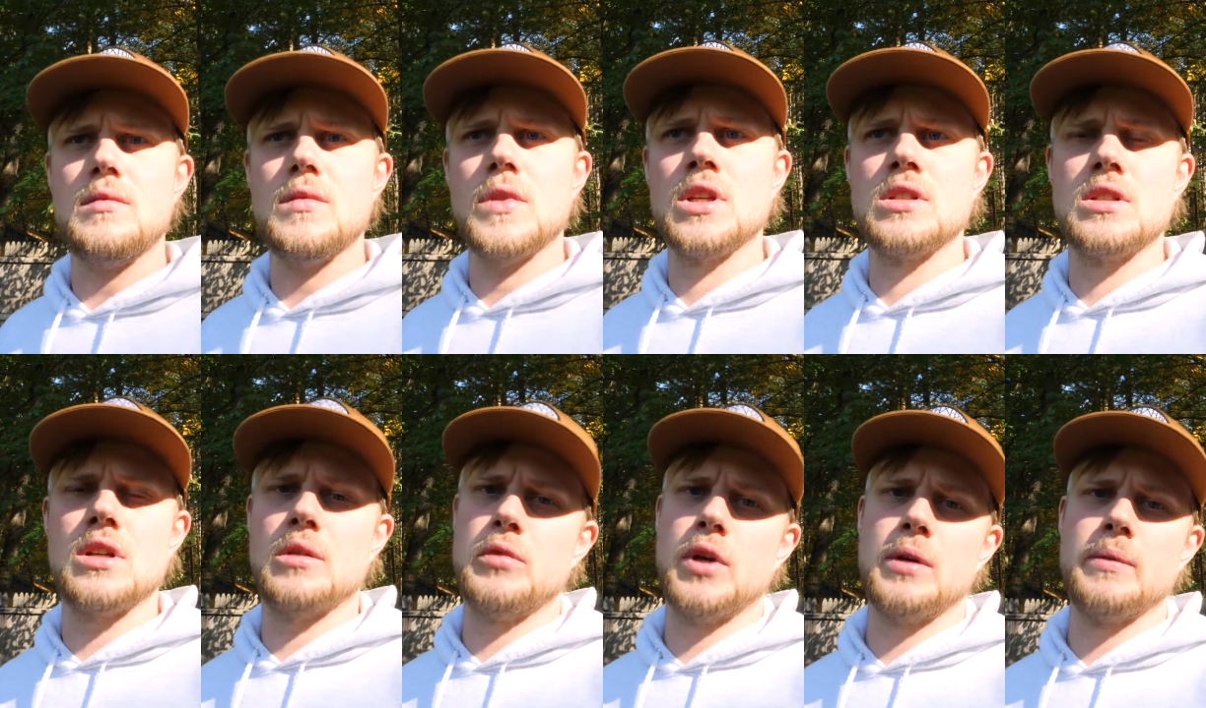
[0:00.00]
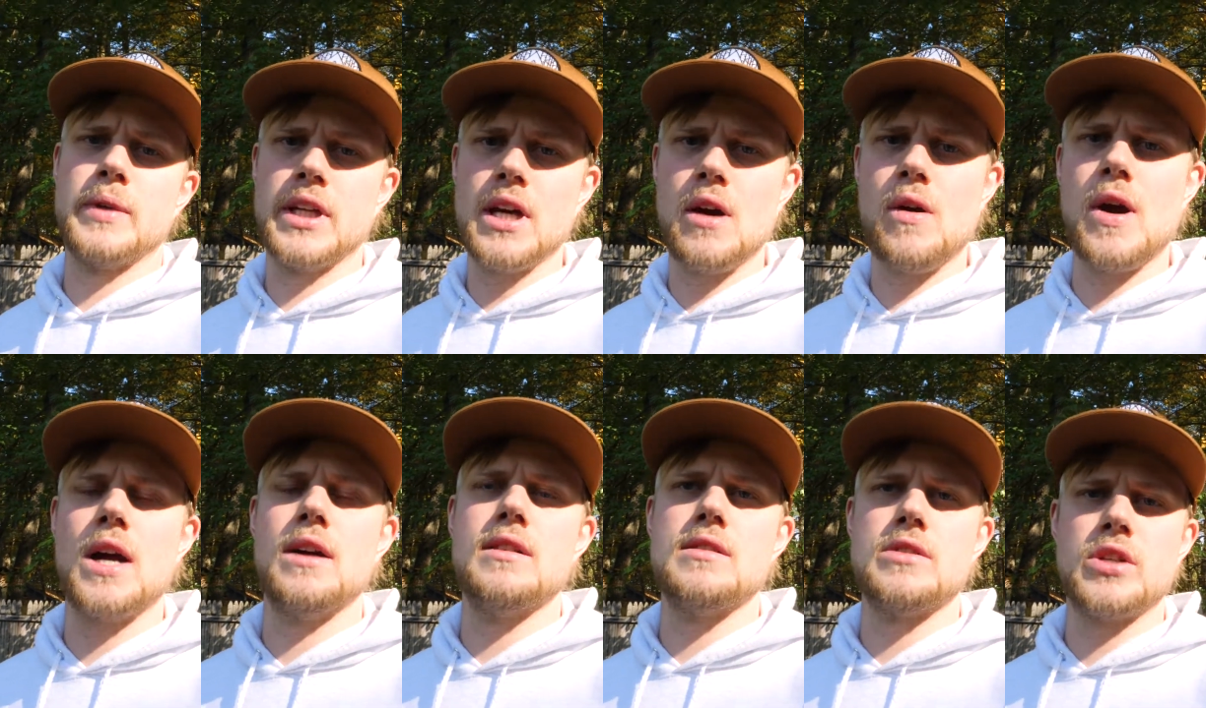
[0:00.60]
So I'll probably go
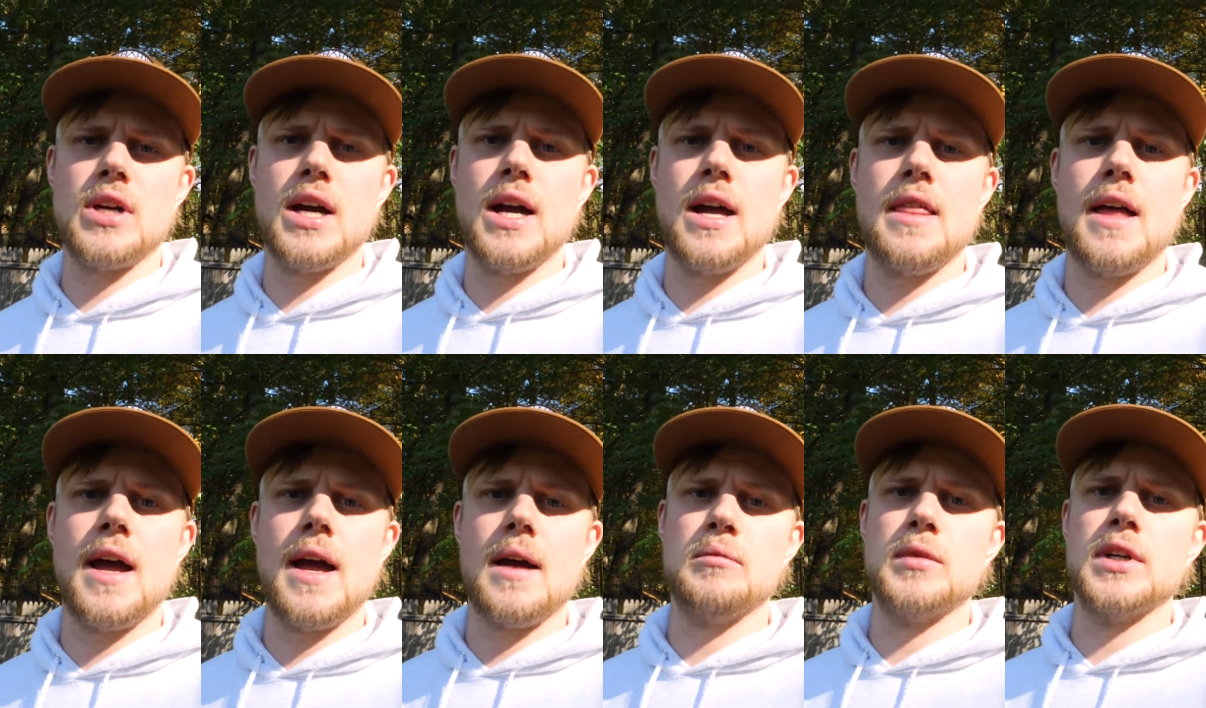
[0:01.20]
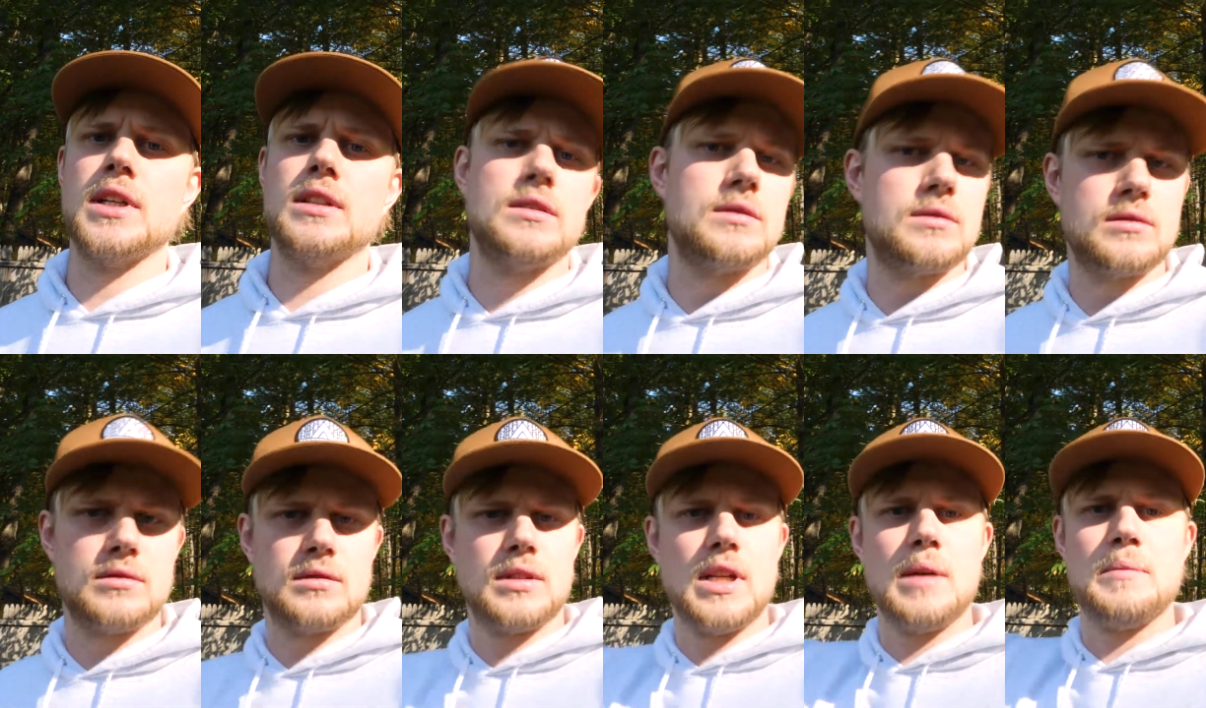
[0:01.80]
out and try that. But
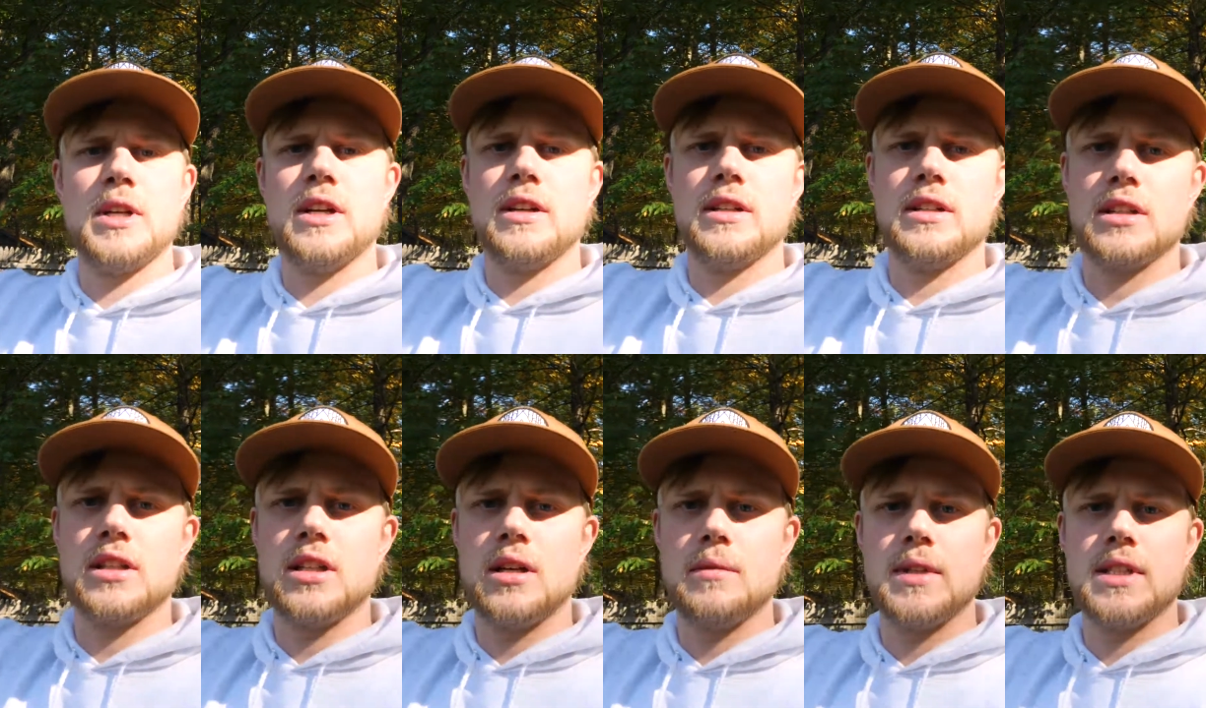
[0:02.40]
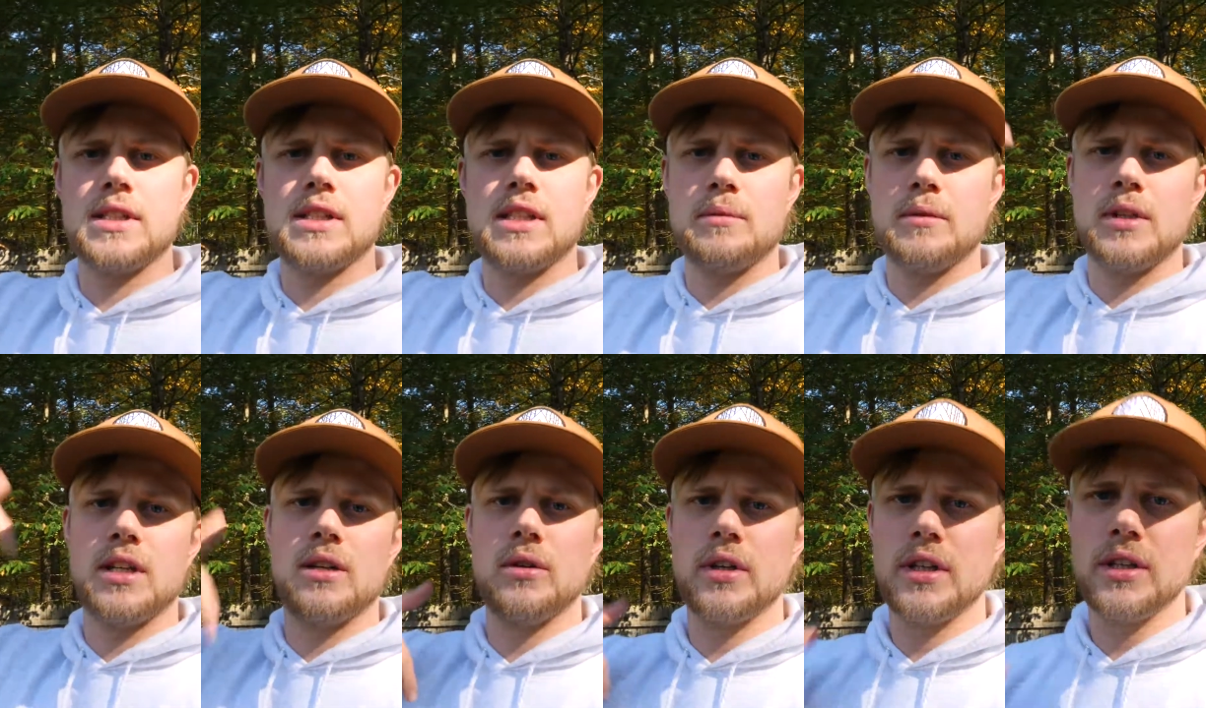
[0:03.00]
let me know in the comments, let me
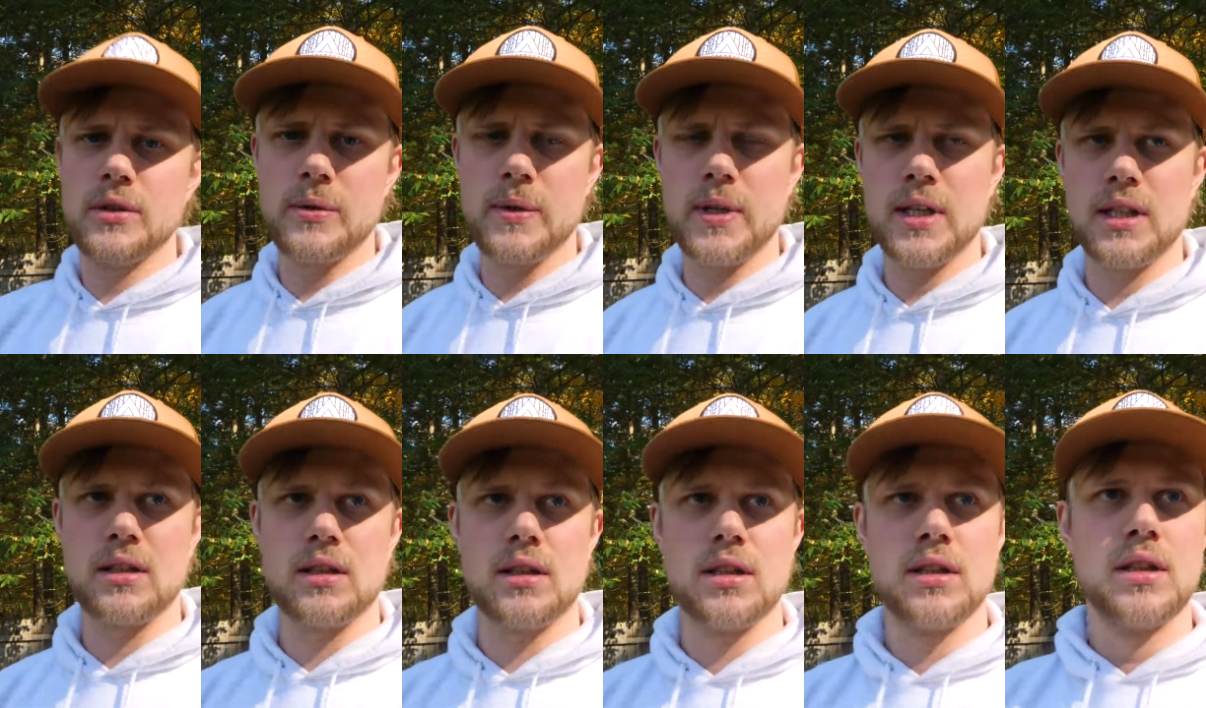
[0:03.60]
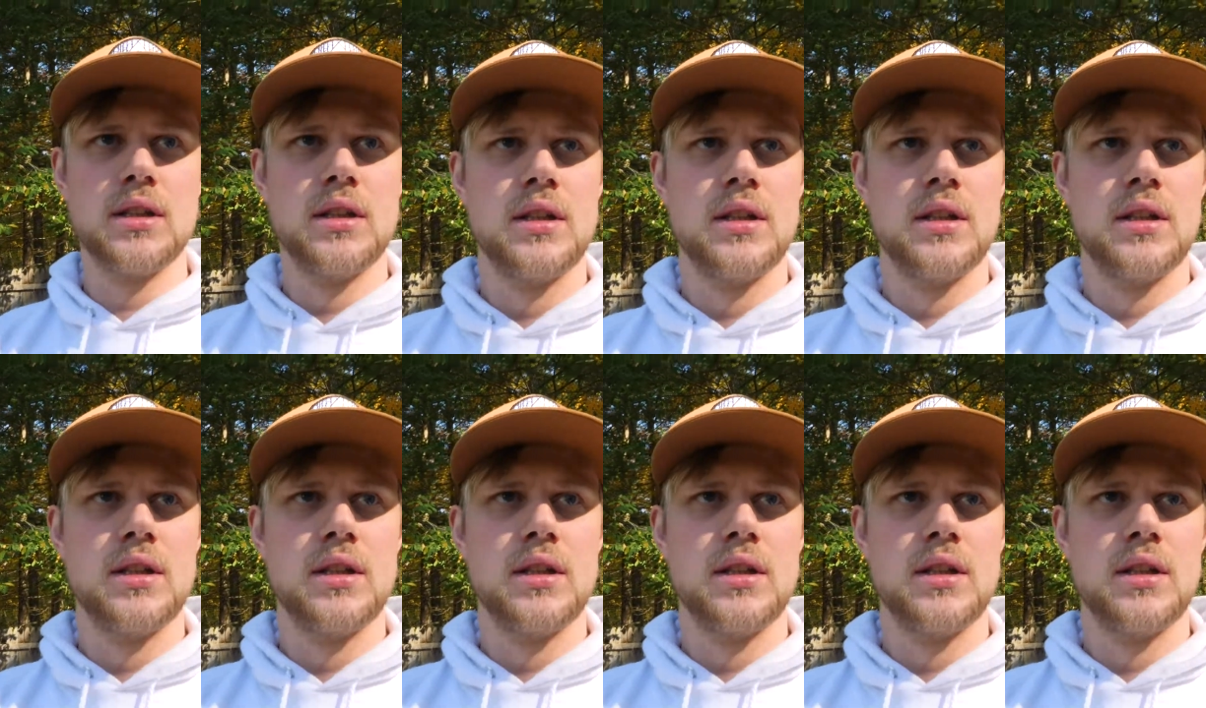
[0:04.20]
know what you think.